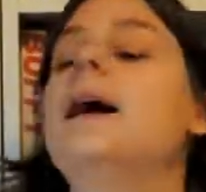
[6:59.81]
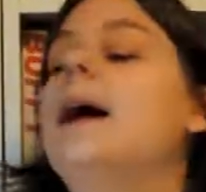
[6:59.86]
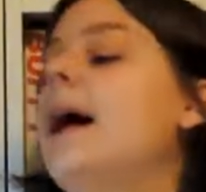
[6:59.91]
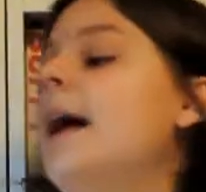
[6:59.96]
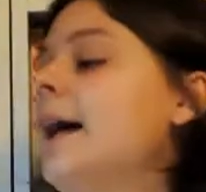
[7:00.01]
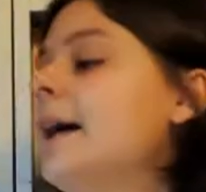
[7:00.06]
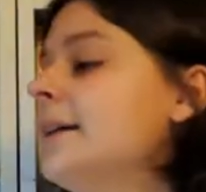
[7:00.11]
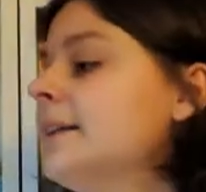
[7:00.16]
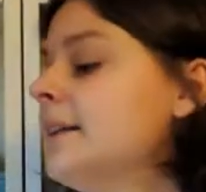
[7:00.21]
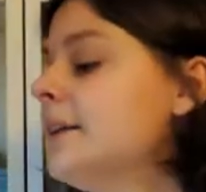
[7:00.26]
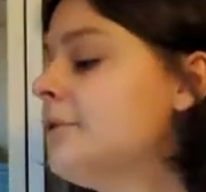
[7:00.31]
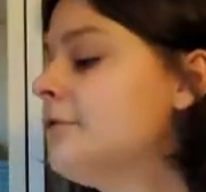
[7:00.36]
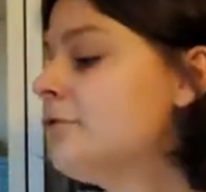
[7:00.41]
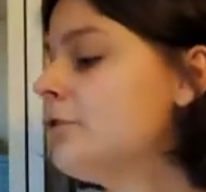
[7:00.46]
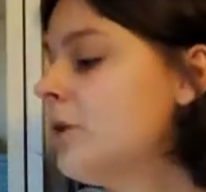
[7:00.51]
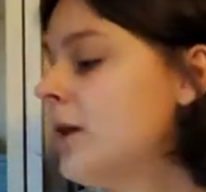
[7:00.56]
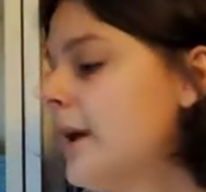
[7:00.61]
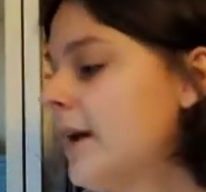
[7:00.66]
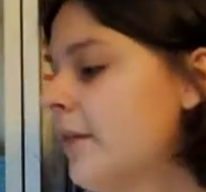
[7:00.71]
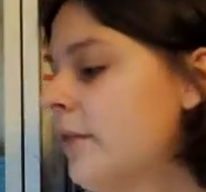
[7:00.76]
And if you
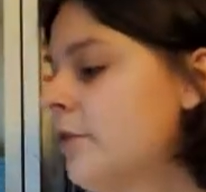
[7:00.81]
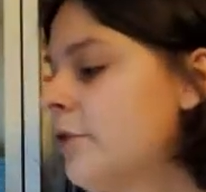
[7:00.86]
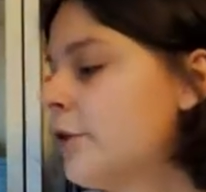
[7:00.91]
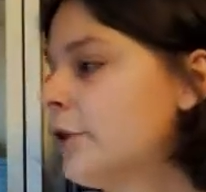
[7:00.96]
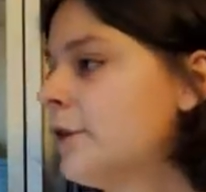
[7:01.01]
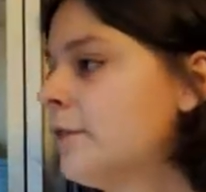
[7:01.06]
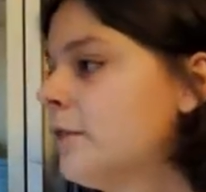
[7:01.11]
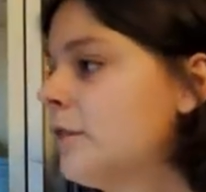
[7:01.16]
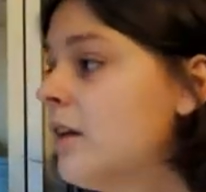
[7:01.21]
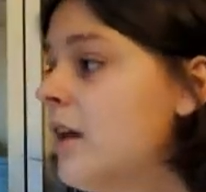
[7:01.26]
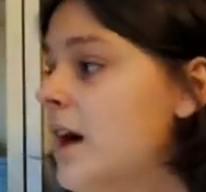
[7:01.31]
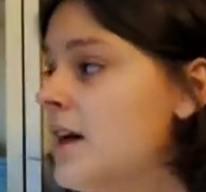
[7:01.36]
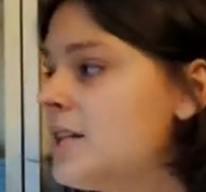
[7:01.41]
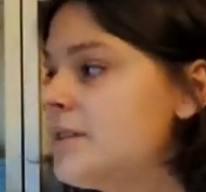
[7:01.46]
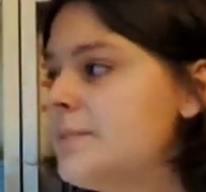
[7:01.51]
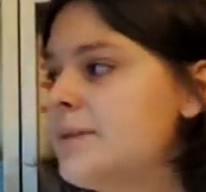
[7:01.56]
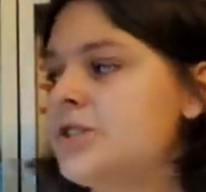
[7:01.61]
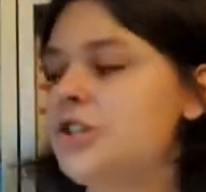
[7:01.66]
like Throne of Glass by